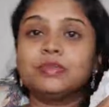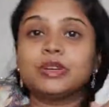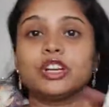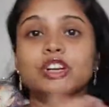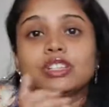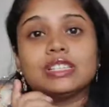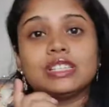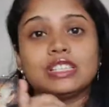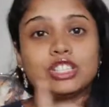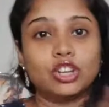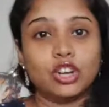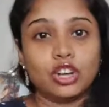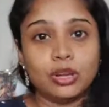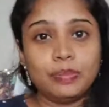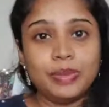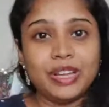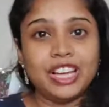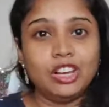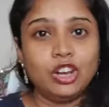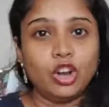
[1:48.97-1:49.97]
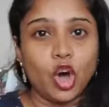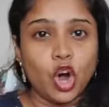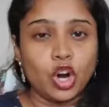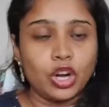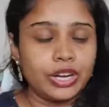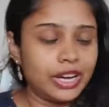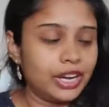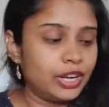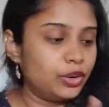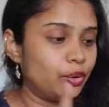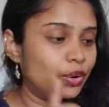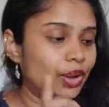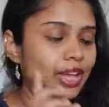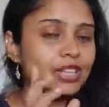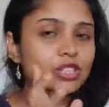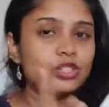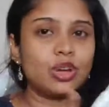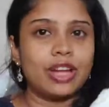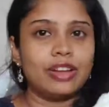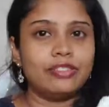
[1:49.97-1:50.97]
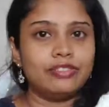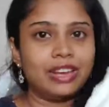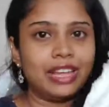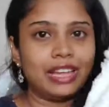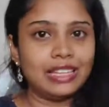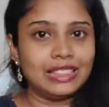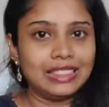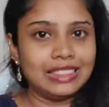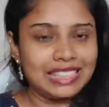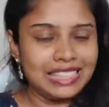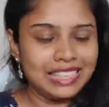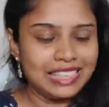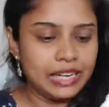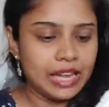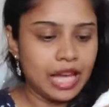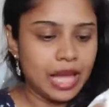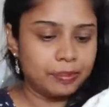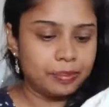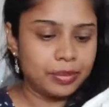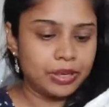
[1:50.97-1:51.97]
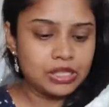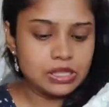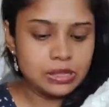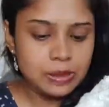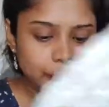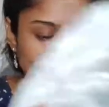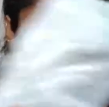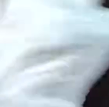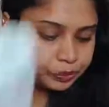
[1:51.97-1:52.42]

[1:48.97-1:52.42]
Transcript: because it's gonna be a long day today, so I've taken three diapers.